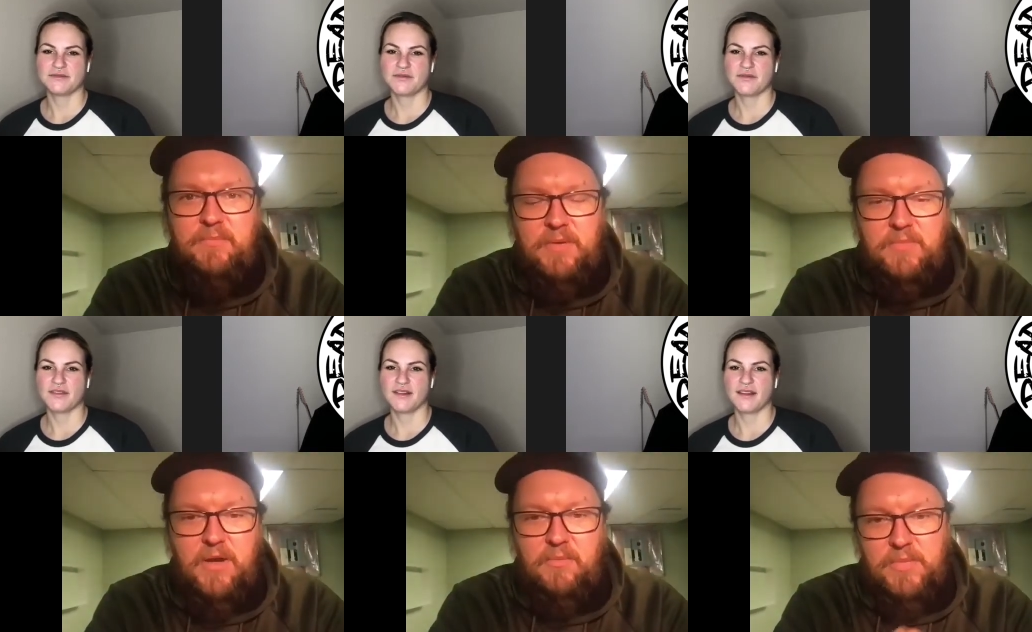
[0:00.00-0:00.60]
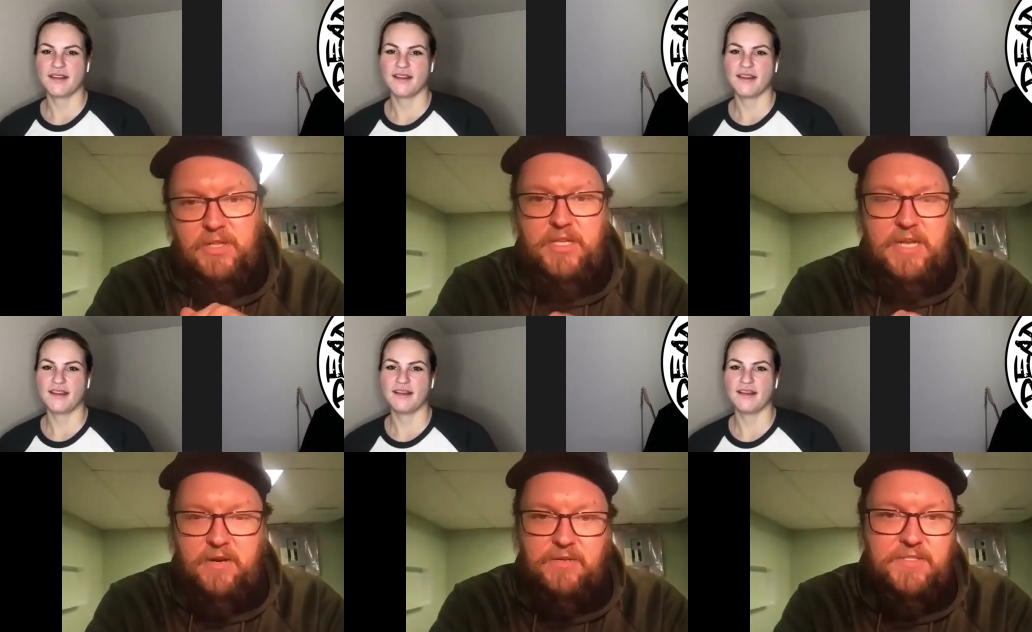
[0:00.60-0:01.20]
Speaker 1: about
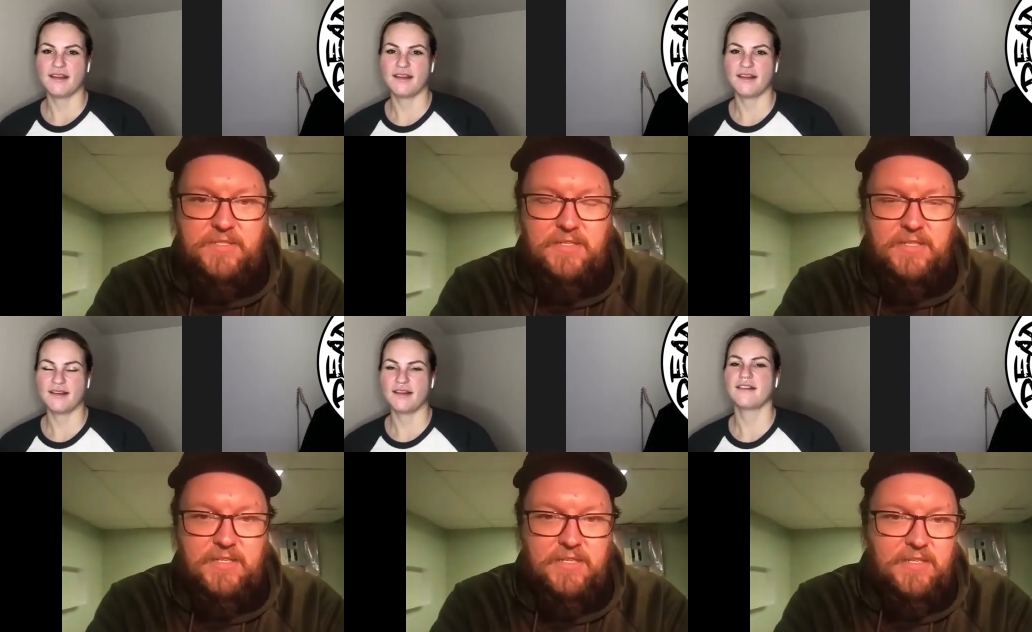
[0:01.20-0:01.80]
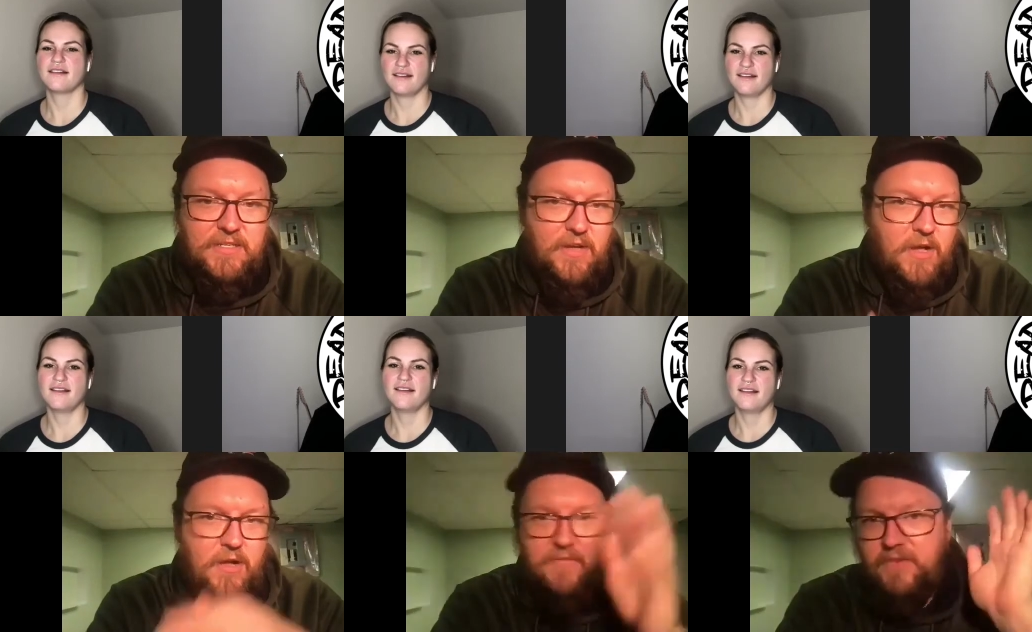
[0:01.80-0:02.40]
billionaires
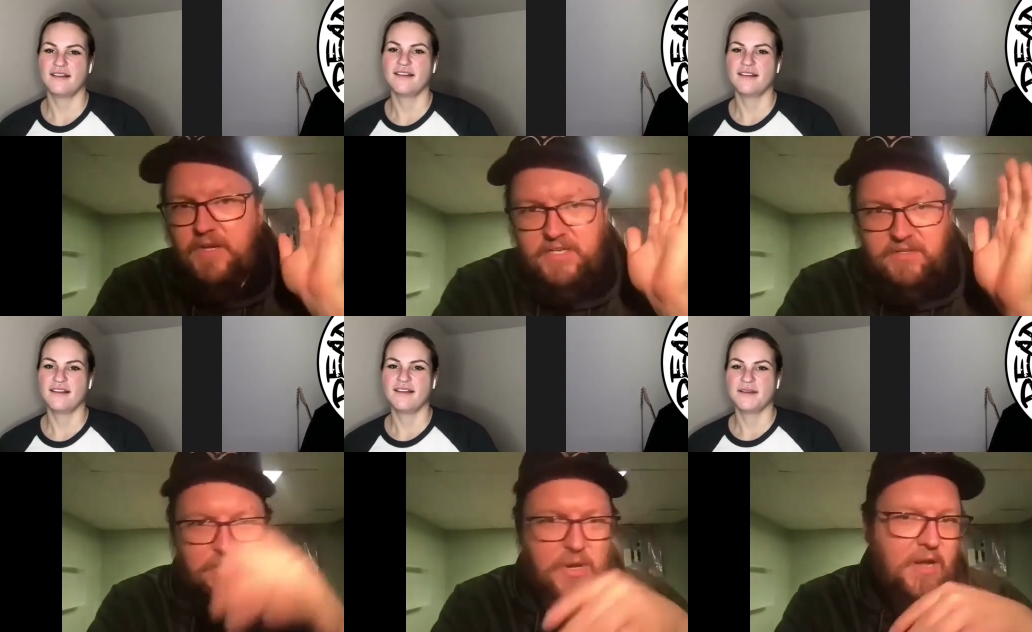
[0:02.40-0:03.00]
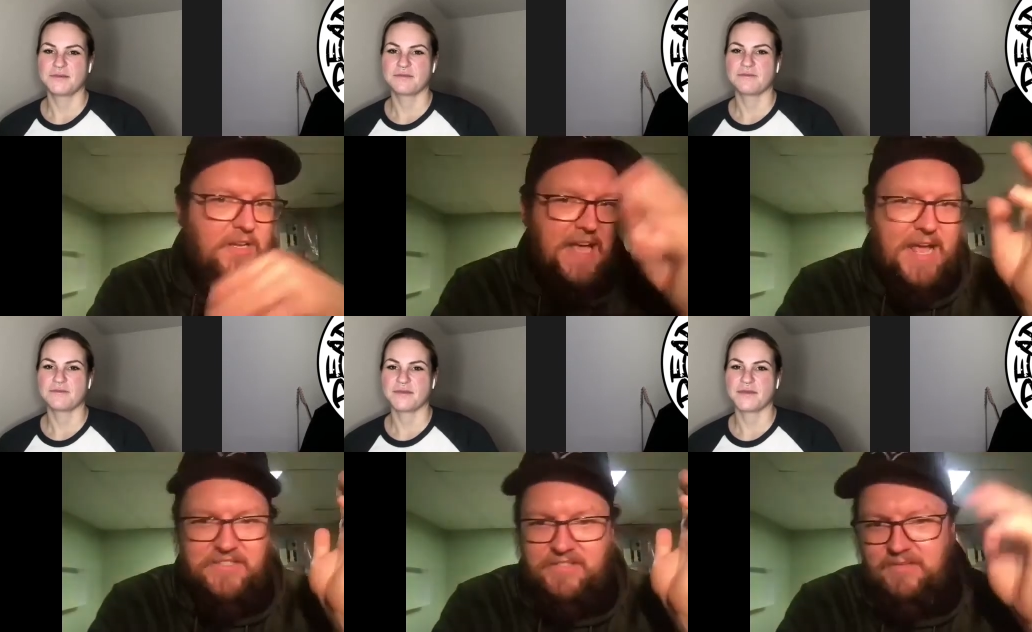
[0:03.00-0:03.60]
on fucking
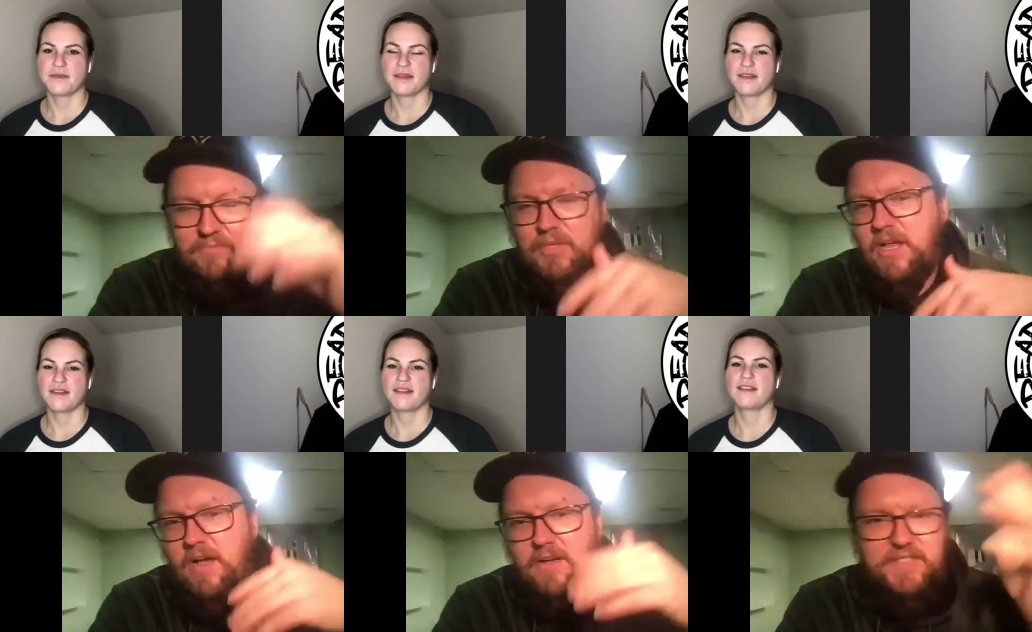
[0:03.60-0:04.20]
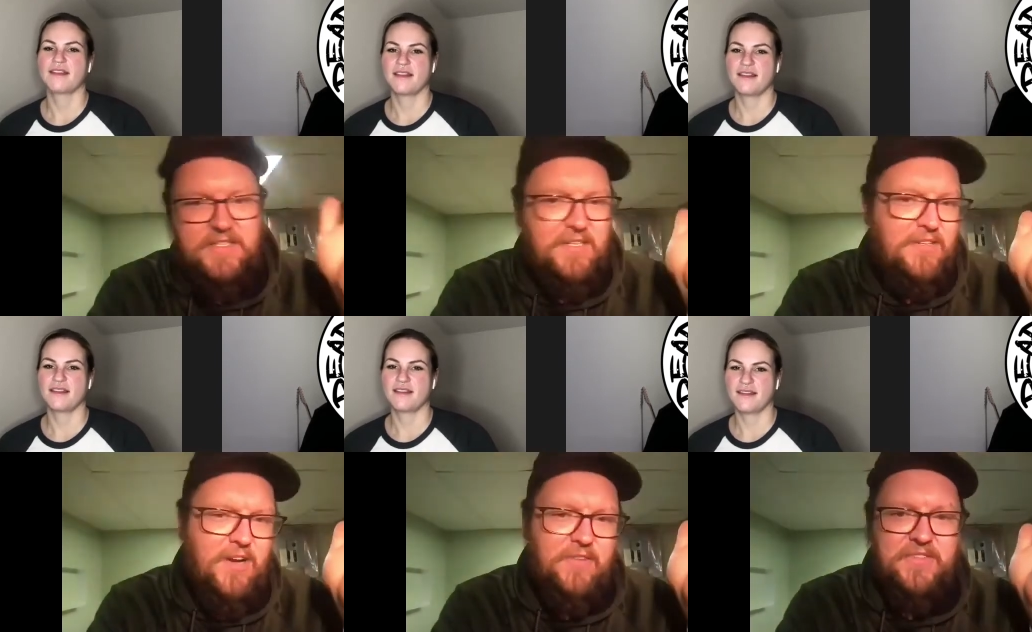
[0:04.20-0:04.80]
podcasts and in blogs and in
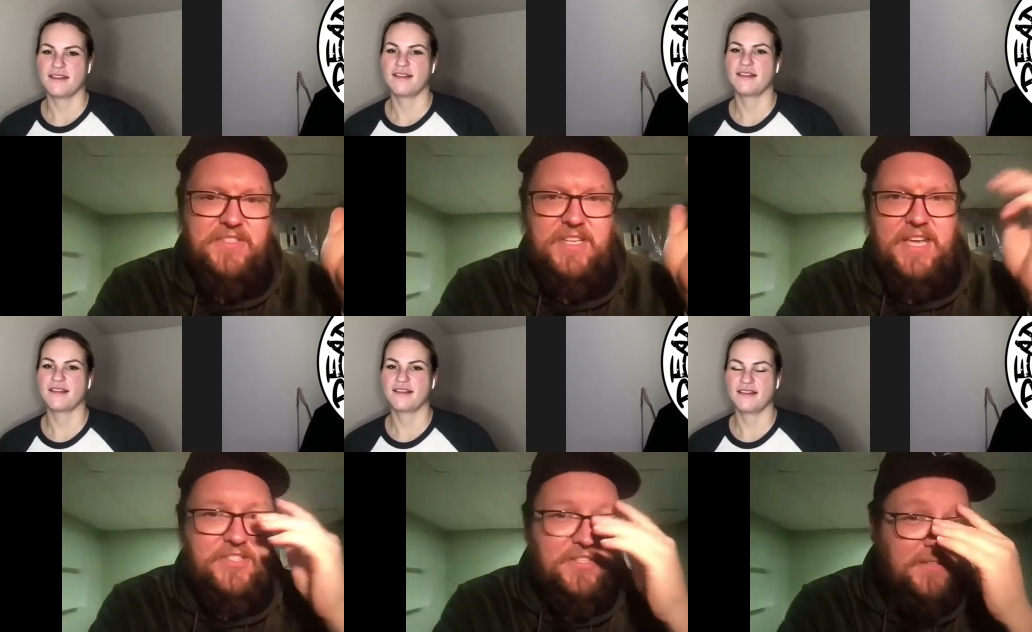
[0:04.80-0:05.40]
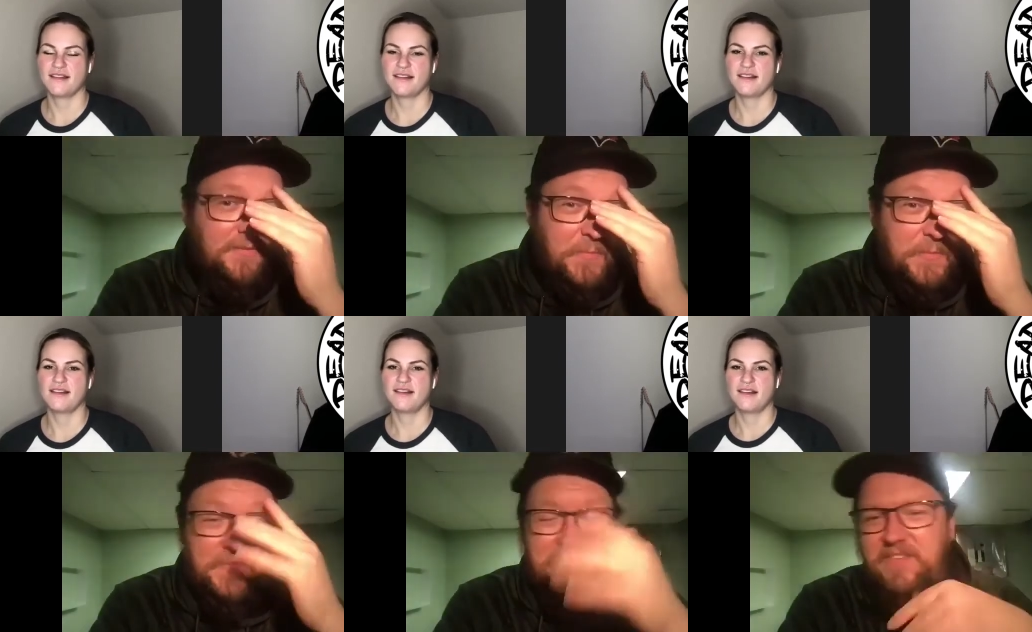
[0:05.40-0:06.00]
conversation
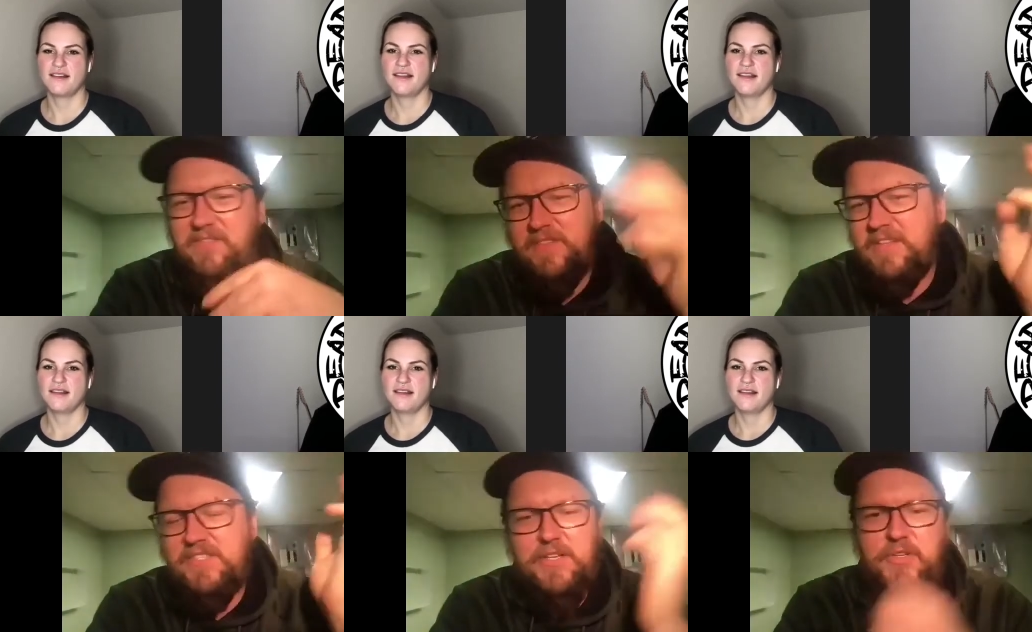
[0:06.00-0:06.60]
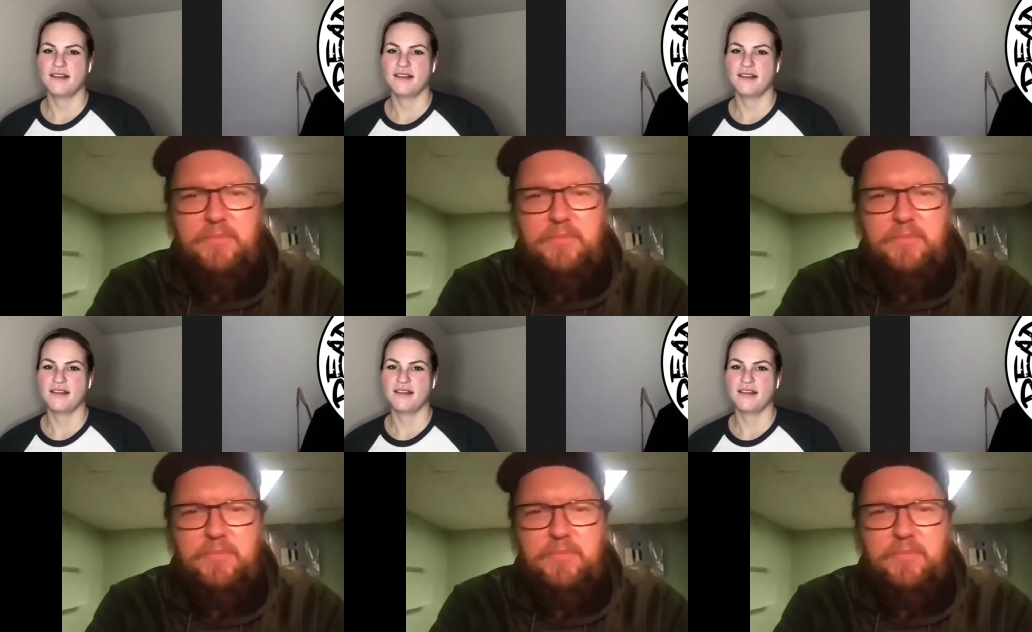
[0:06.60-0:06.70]
till they're